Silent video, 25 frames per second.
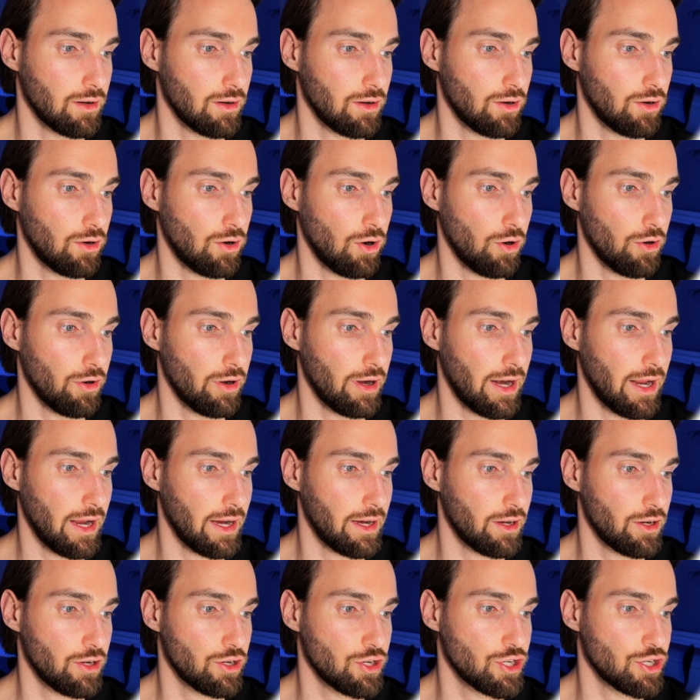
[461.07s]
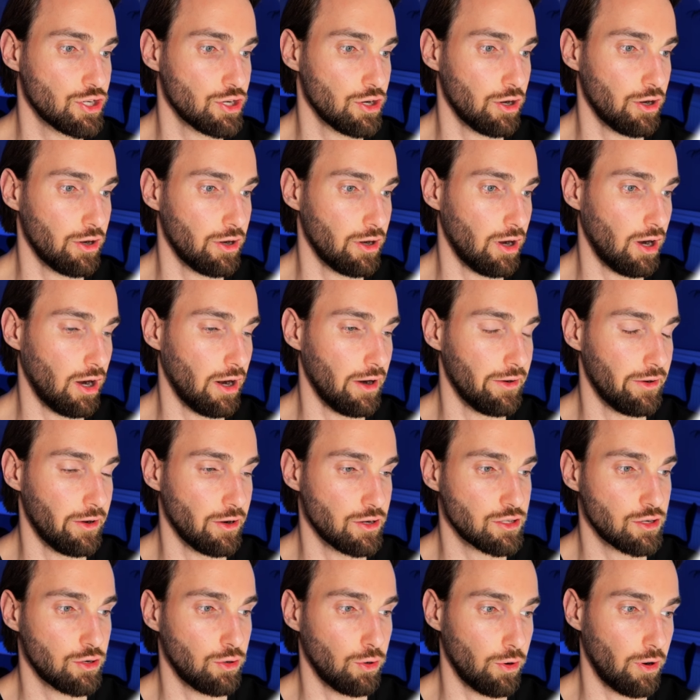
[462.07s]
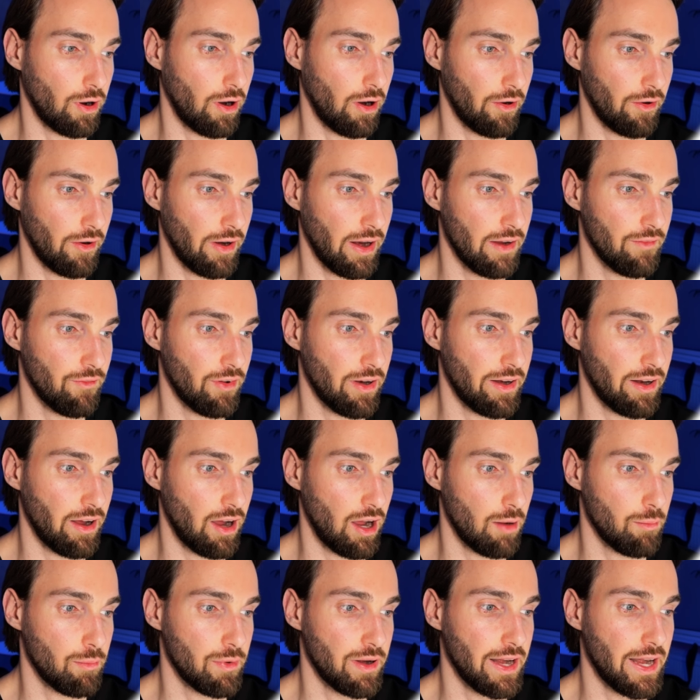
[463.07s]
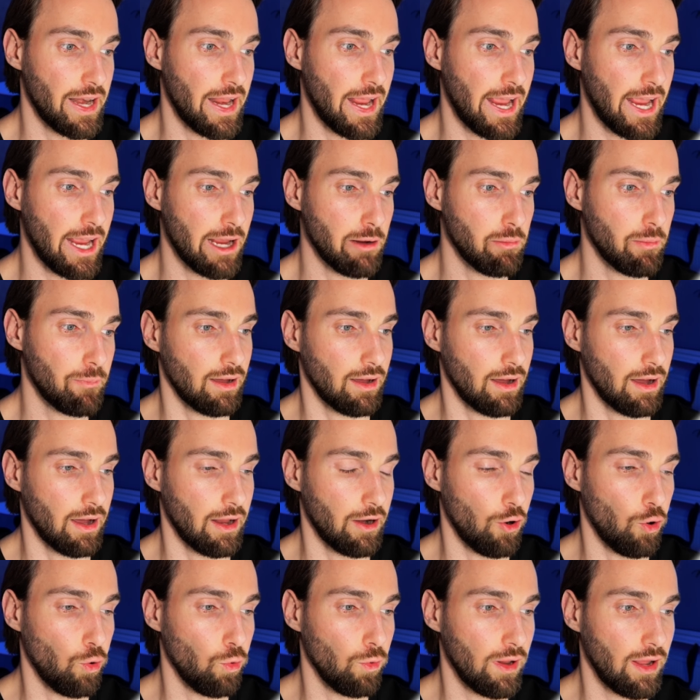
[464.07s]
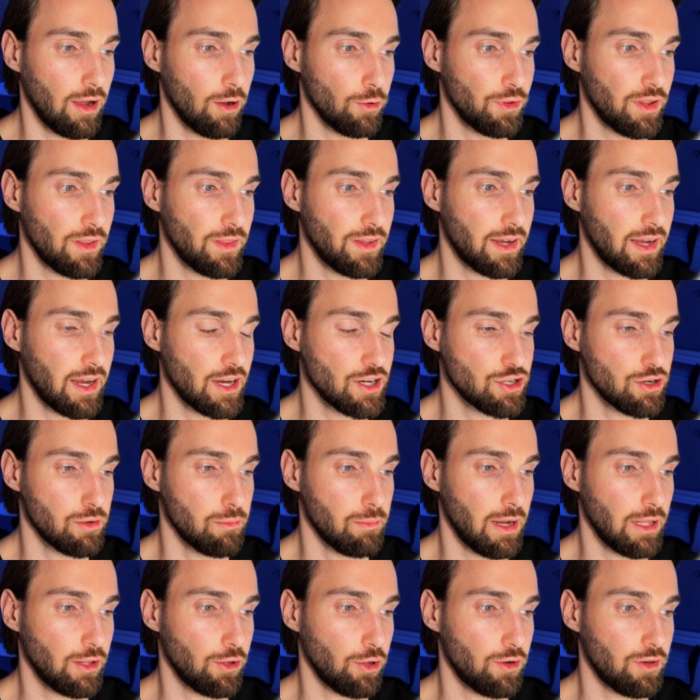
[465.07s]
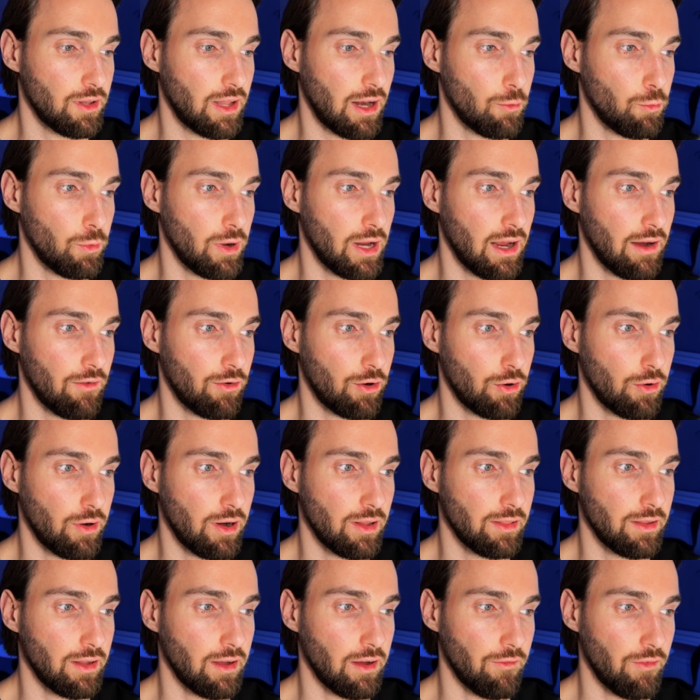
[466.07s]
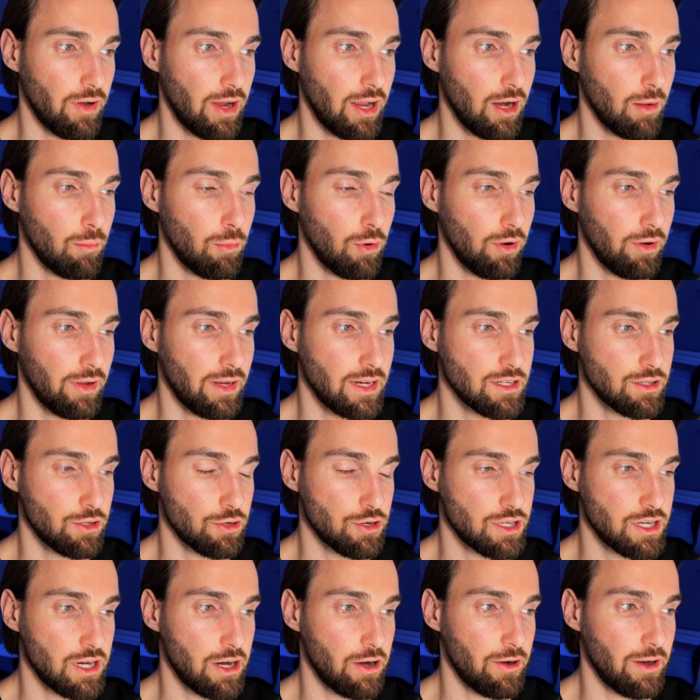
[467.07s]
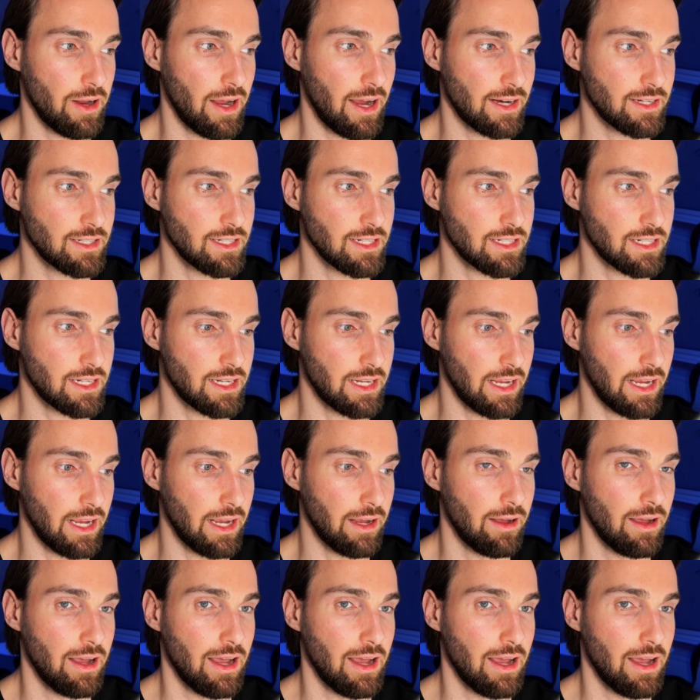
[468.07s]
connection underscore our Event Hub name. And only authentication method that we have currently available is the shared access key.